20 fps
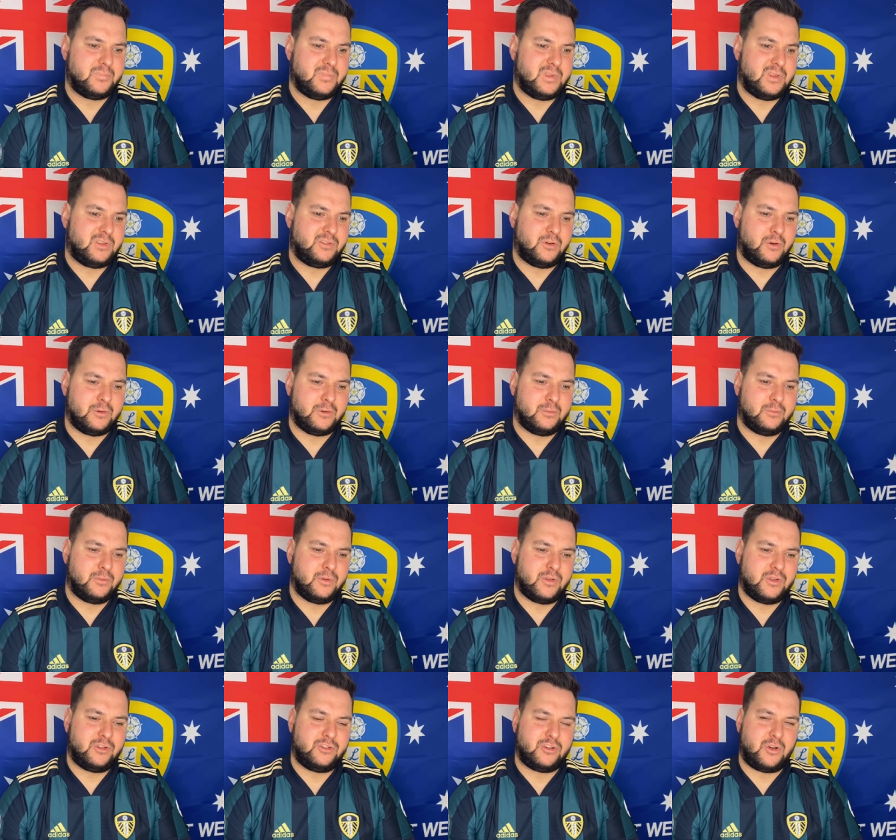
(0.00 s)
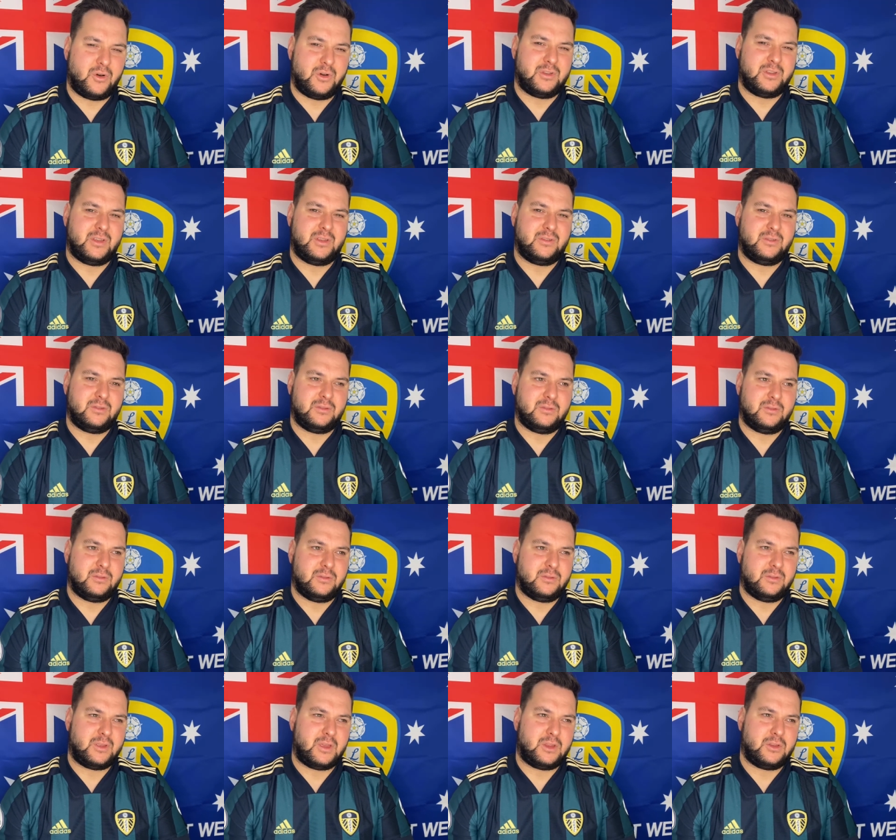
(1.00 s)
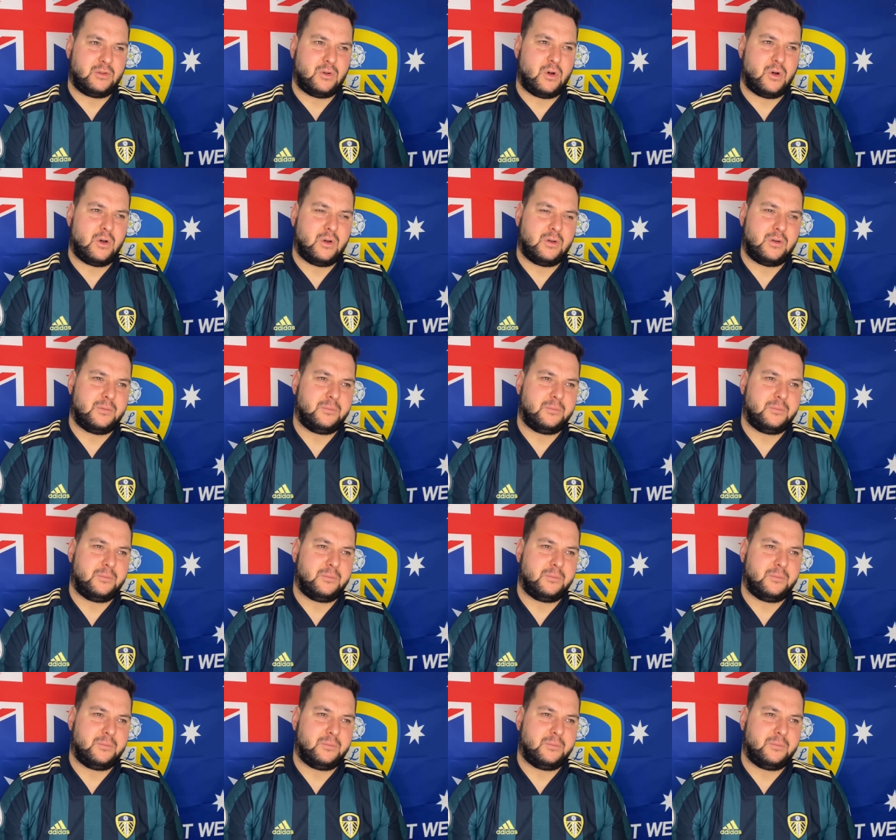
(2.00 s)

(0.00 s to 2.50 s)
Tottenham really showing that they're not...